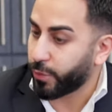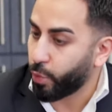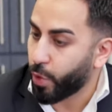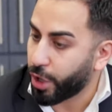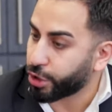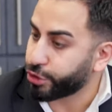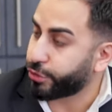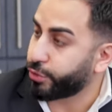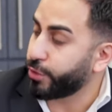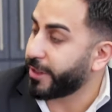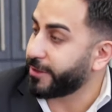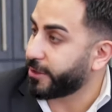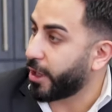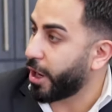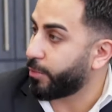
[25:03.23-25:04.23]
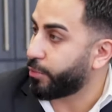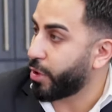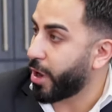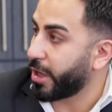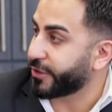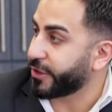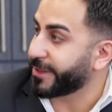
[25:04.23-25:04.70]
Yeah. Walk us through the entire
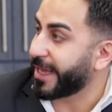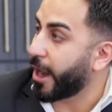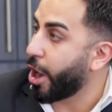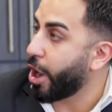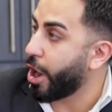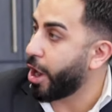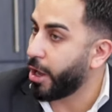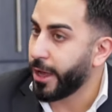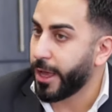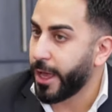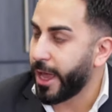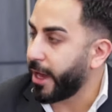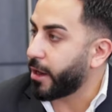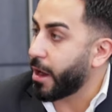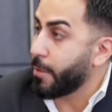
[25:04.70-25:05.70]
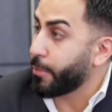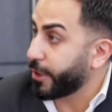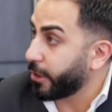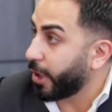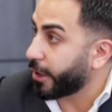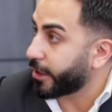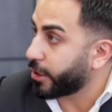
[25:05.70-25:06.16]
process and how a
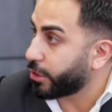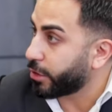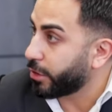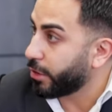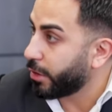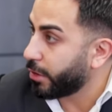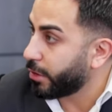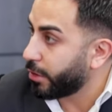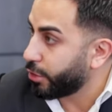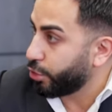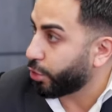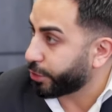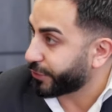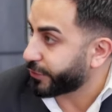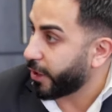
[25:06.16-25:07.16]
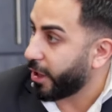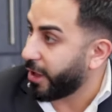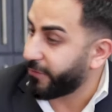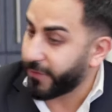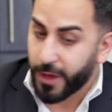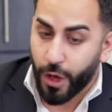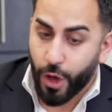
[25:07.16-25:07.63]
company like
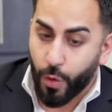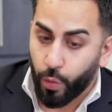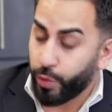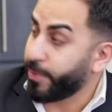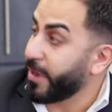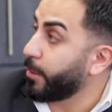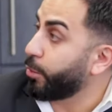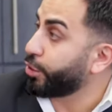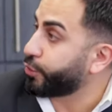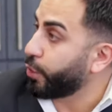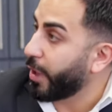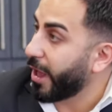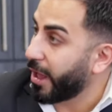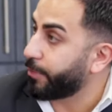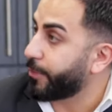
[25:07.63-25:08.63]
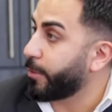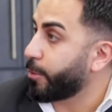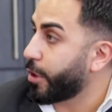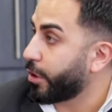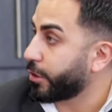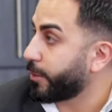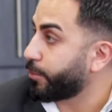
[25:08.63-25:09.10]
yourself would be able to help them
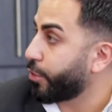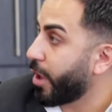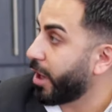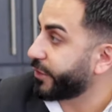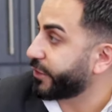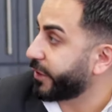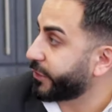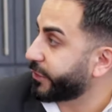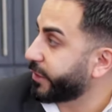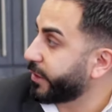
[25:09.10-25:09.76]
along the process.